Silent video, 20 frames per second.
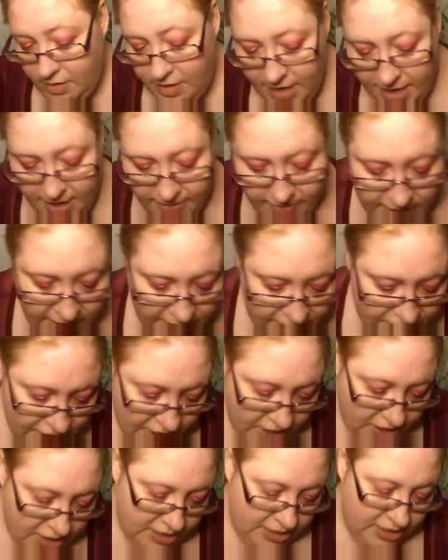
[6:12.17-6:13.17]
And then she
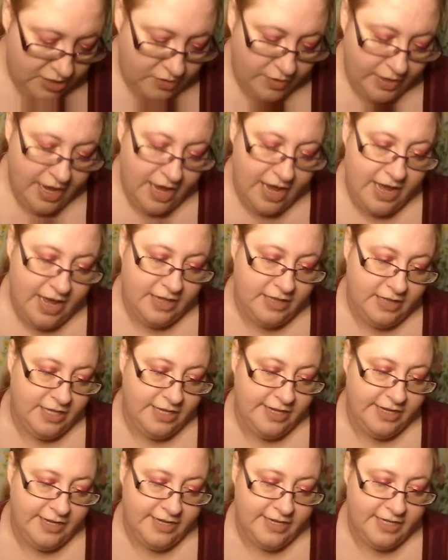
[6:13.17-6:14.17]
also got
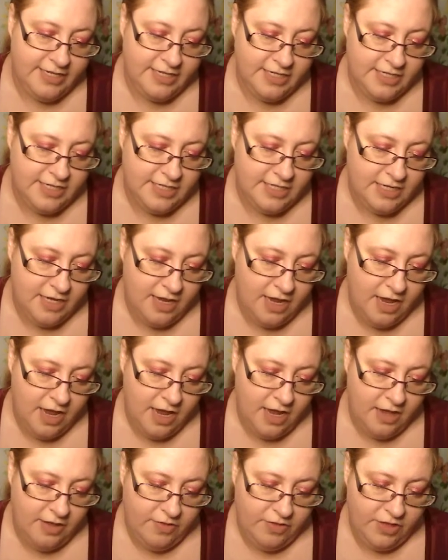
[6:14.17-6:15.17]
these.
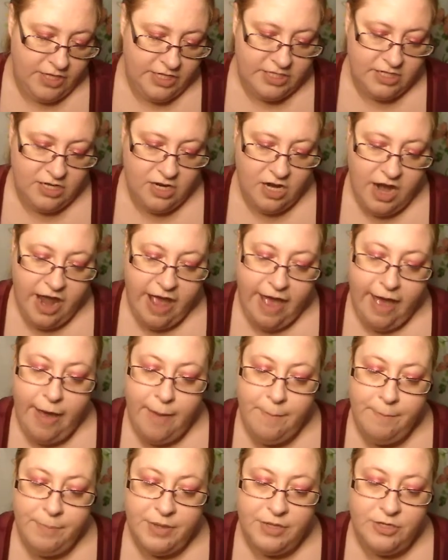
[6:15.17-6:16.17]
These are
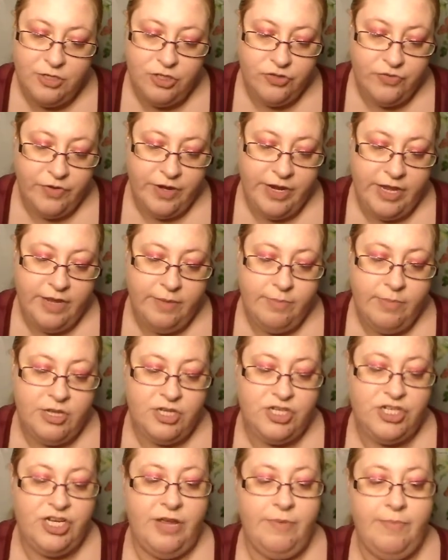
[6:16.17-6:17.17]
Hemp Dream
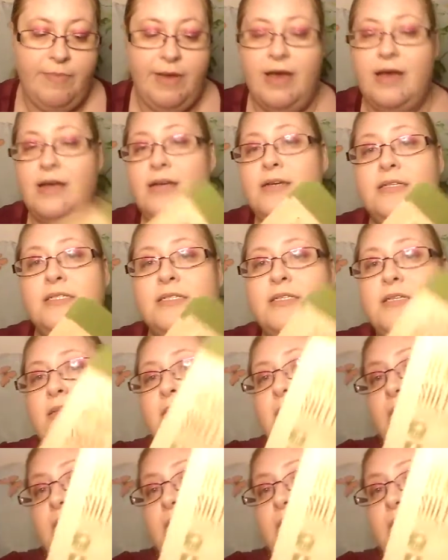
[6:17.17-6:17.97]
sheet masks.